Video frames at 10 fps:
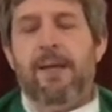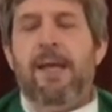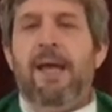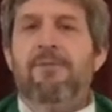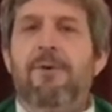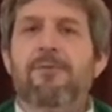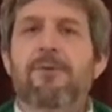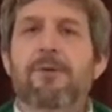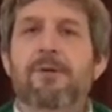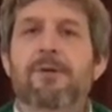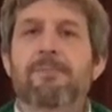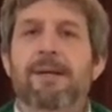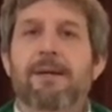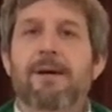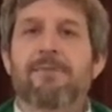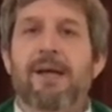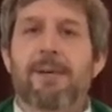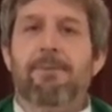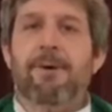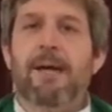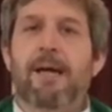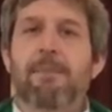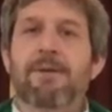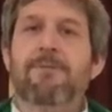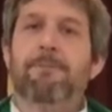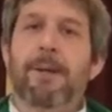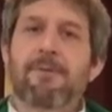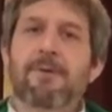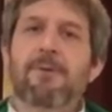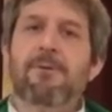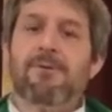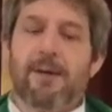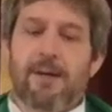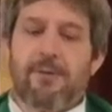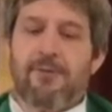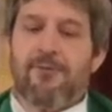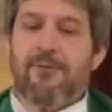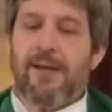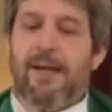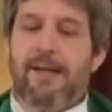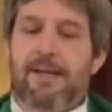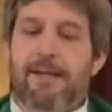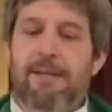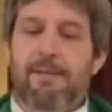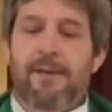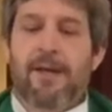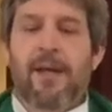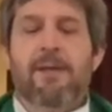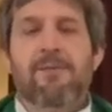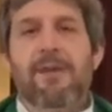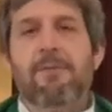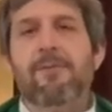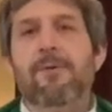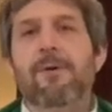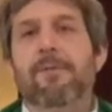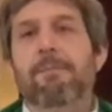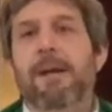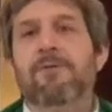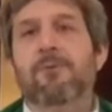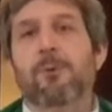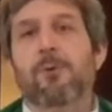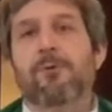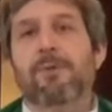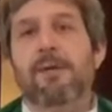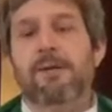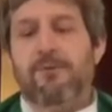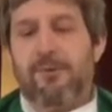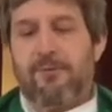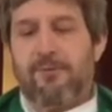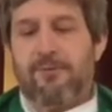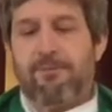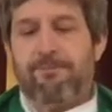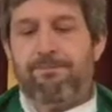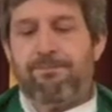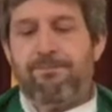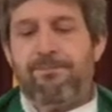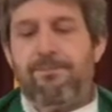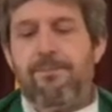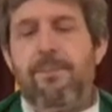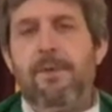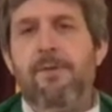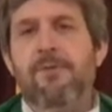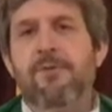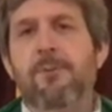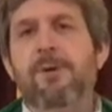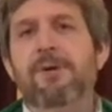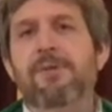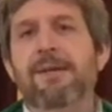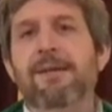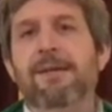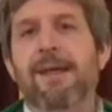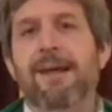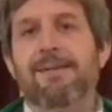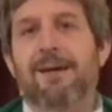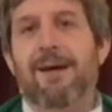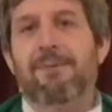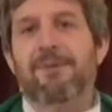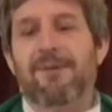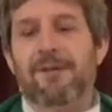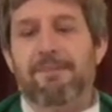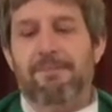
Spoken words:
It's also good because Abraham is pivotal to understanding several of the major world religions. So we're going to get into that time machine,